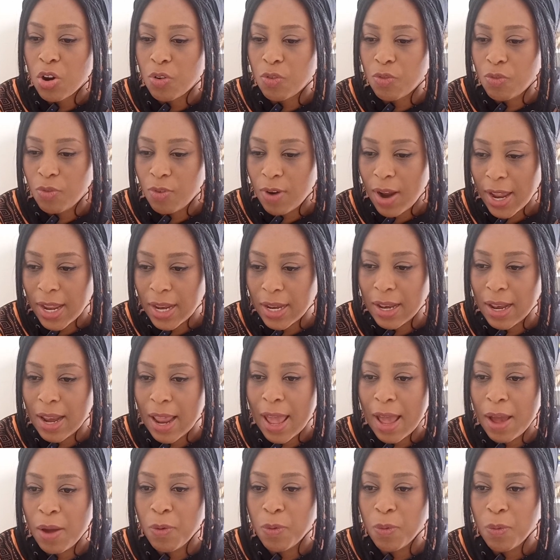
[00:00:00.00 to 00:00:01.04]
Right
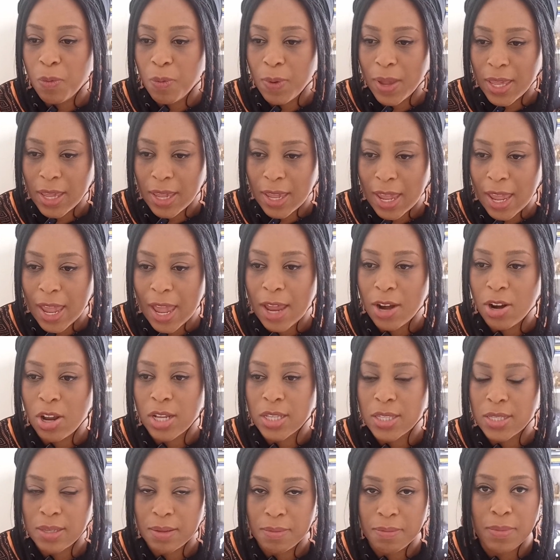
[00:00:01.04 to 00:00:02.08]
now we
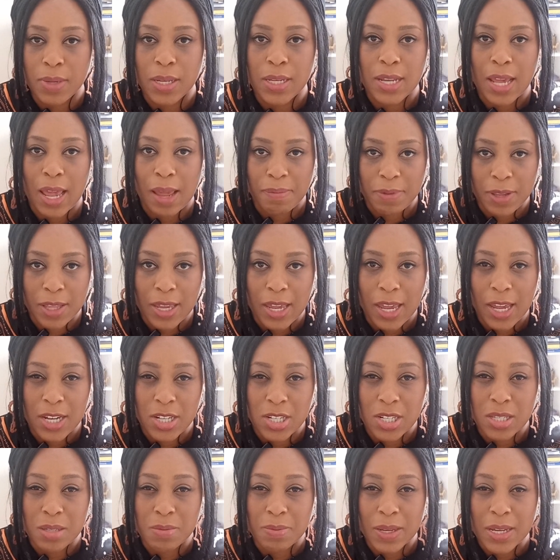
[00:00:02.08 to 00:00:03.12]
cannot submit
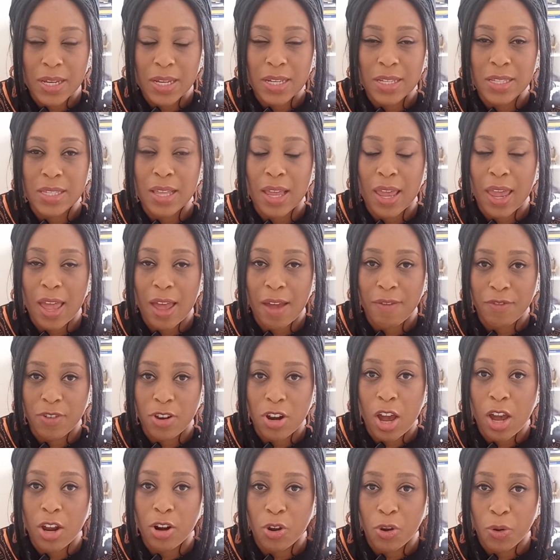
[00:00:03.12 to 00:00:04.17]
applications because they have
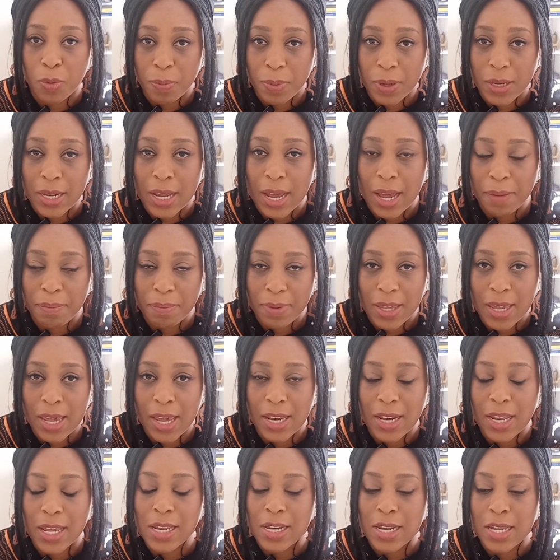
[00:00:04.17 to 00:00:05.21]
not opened up
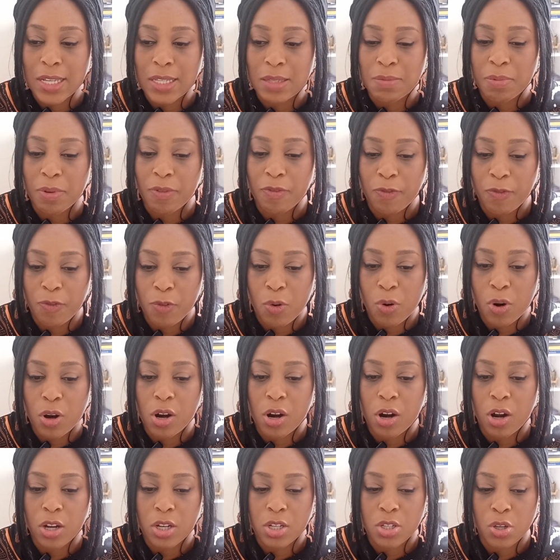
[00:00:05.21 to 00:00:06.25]
yet. It is before
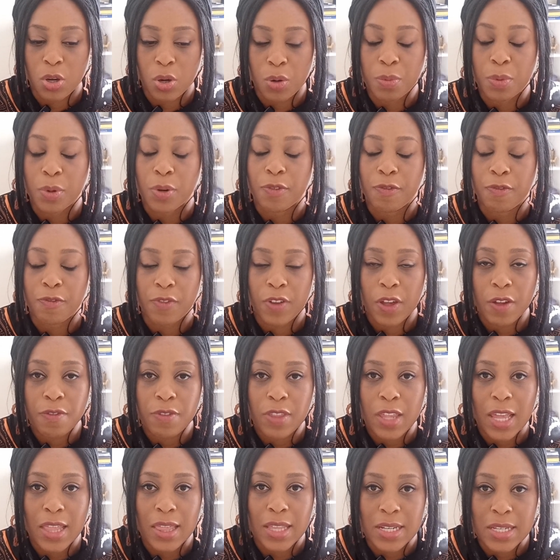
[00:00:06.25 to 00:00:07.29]
October 5th
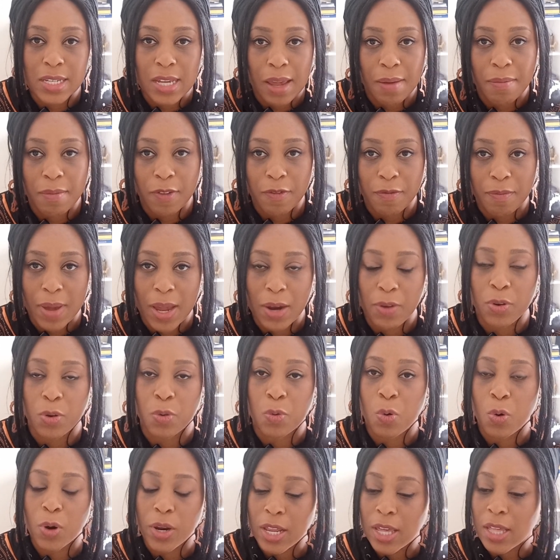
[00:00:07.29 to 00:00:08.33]
at the time of my
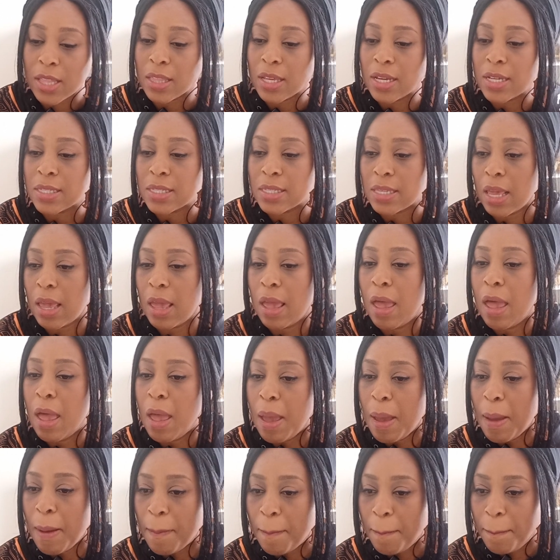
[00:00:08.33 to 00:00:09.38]
recording this,
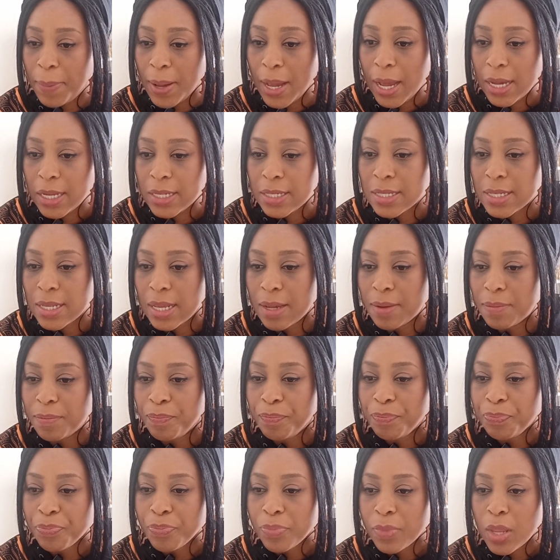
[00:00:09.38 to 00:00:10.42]
but
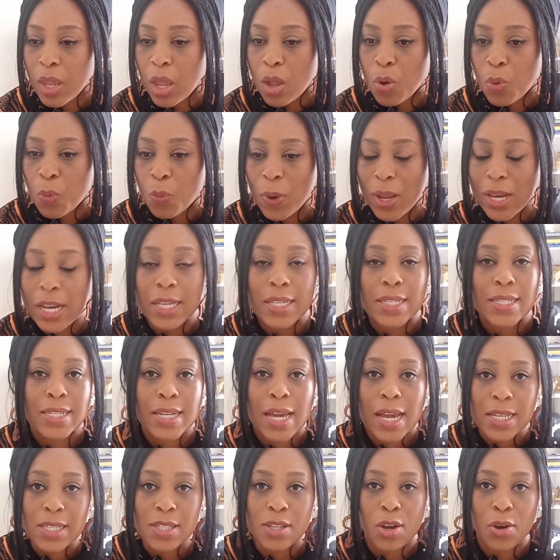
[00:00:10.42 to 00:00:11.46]
when it does